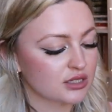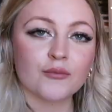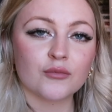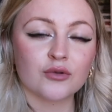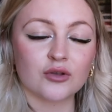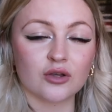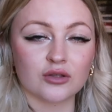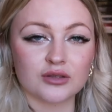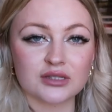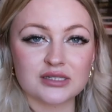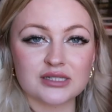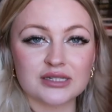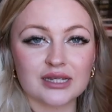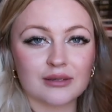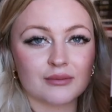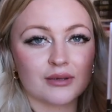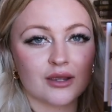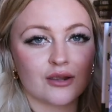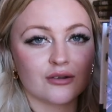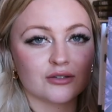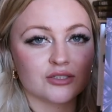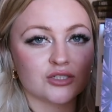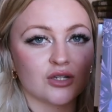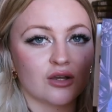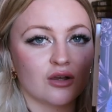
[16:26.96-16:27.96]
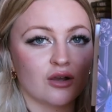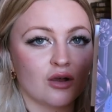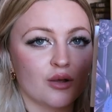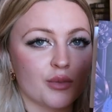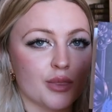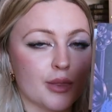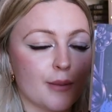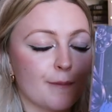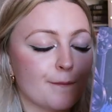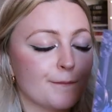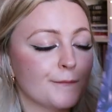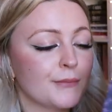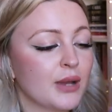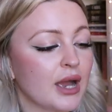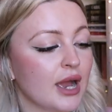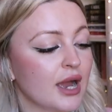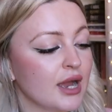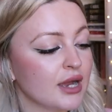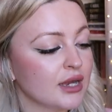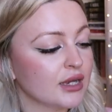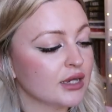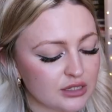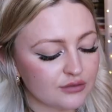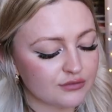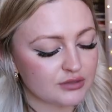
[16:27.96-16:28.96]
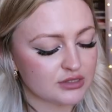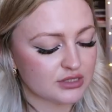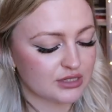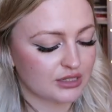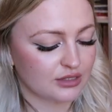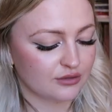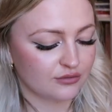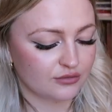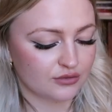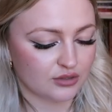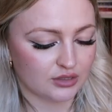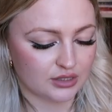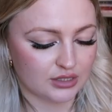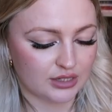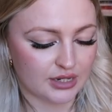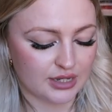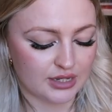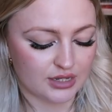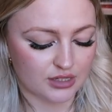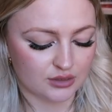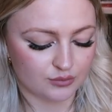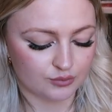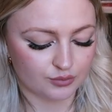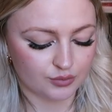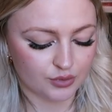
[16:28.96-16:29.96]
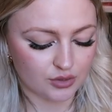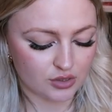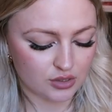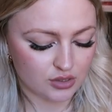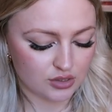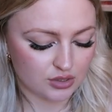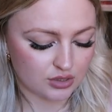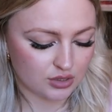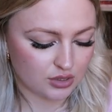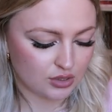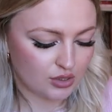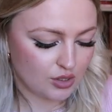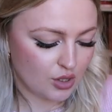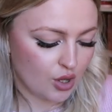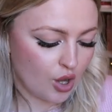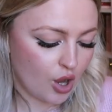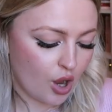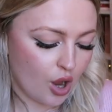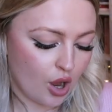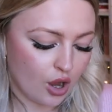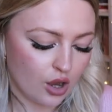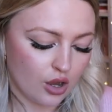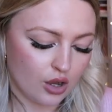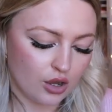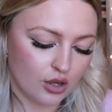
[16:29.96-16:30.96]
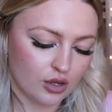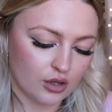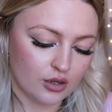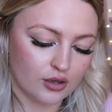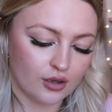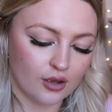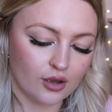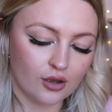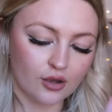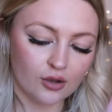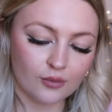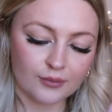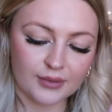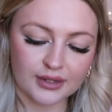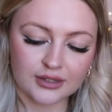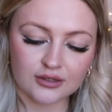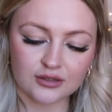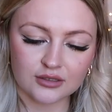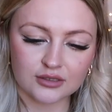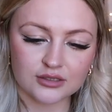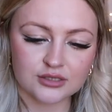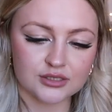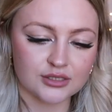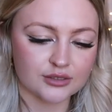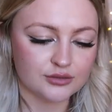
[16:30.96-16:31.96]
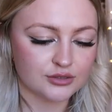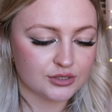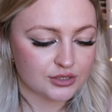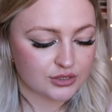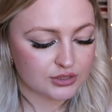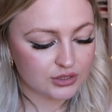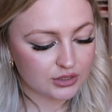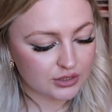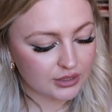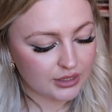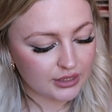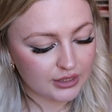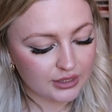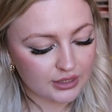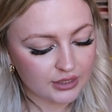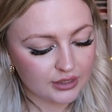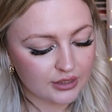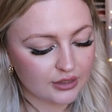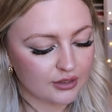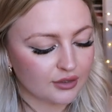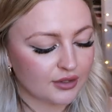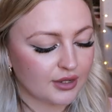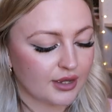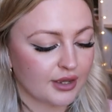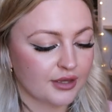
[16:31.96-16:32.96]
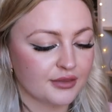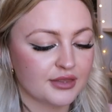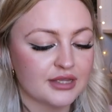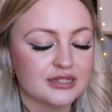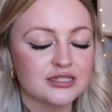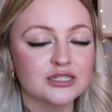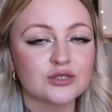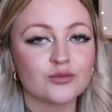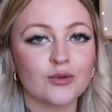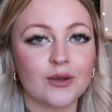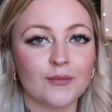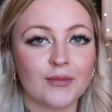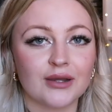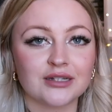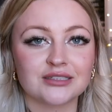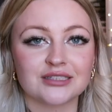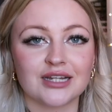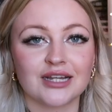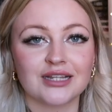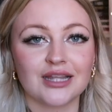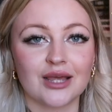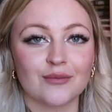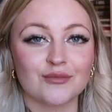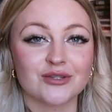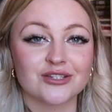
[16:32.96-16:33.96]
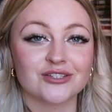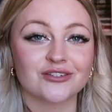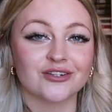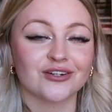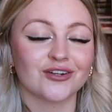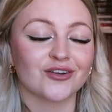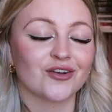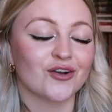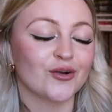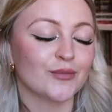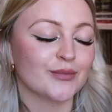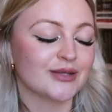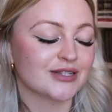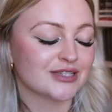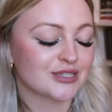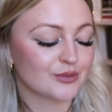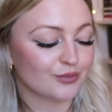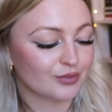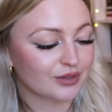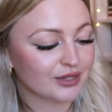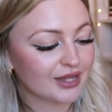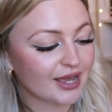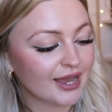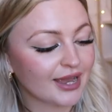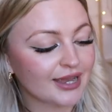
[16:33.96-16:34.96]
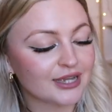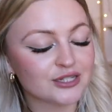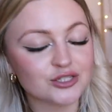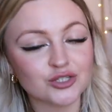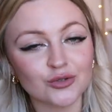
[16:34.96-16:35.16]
We've got the same character art on the back. See if there's anything on the naked book. Oh my god, so stunning. Okay, this is where my dilemma is going to come into play.